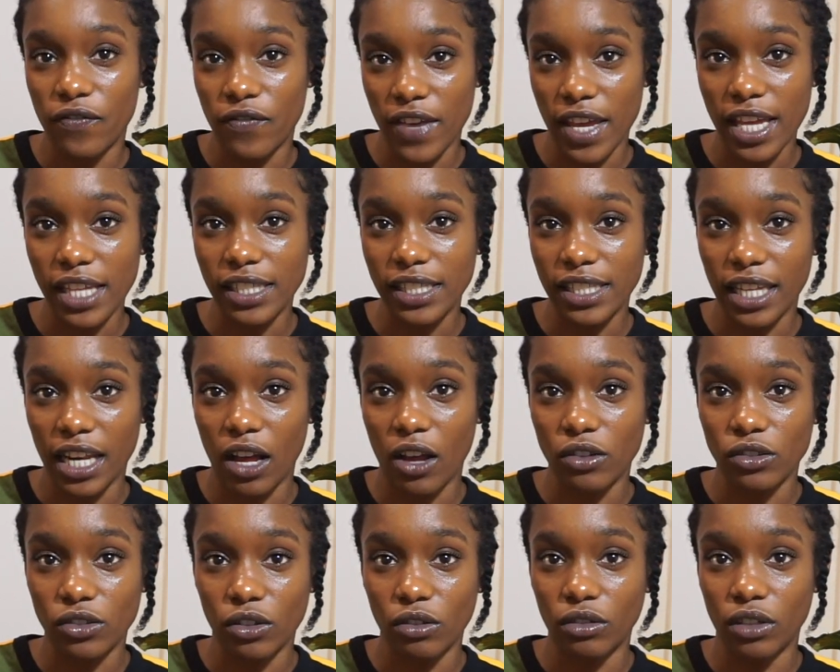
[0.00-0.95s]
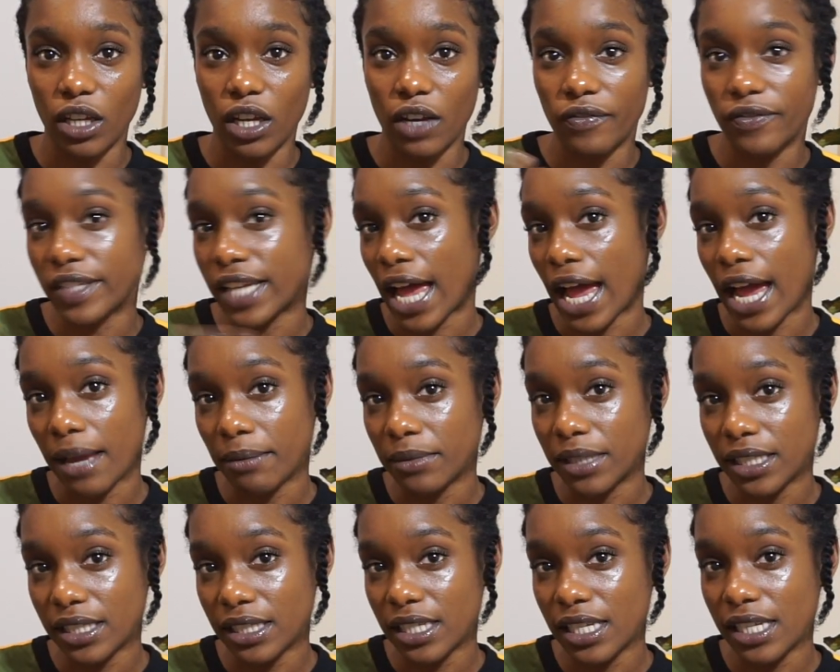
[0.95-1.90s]
fits and I also love
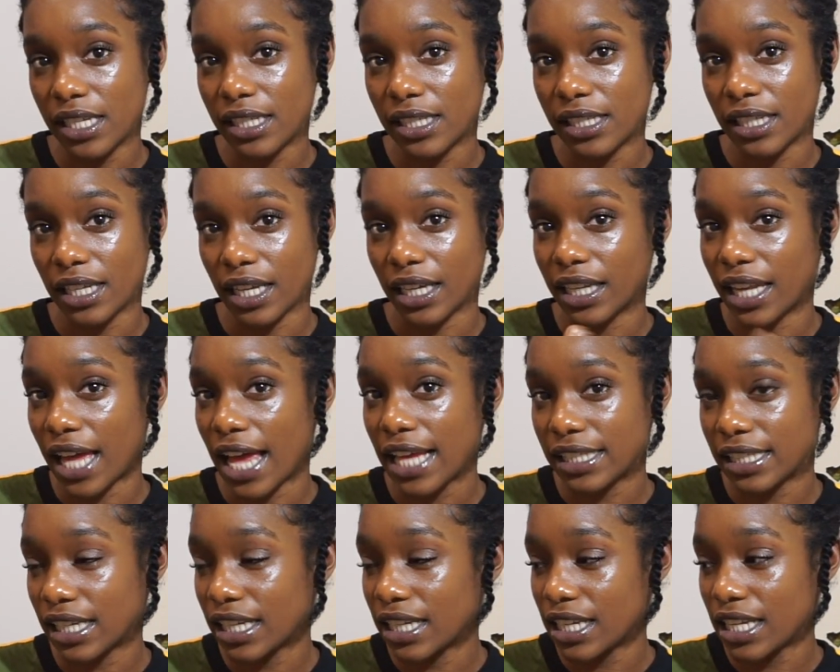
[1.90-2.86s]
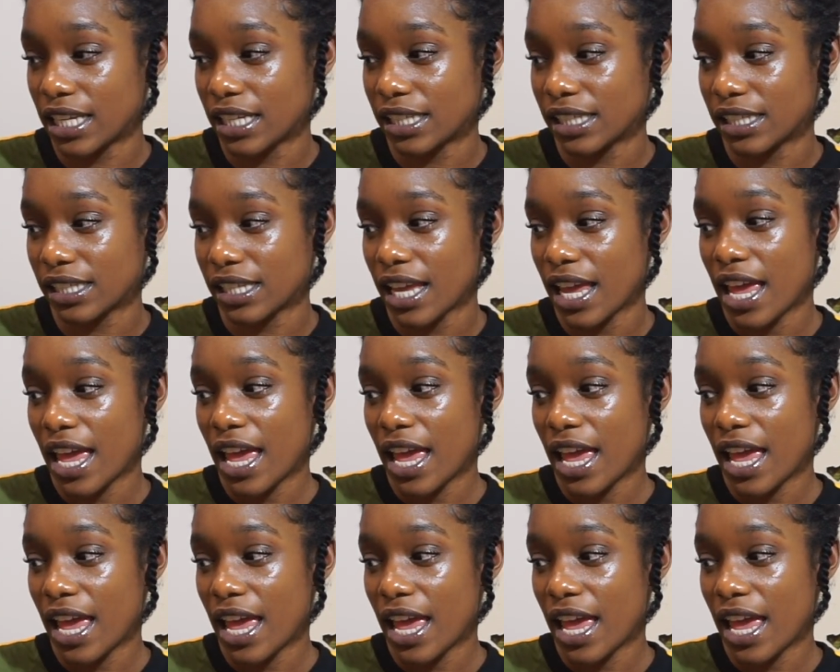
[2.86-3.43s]
timelessness and classicness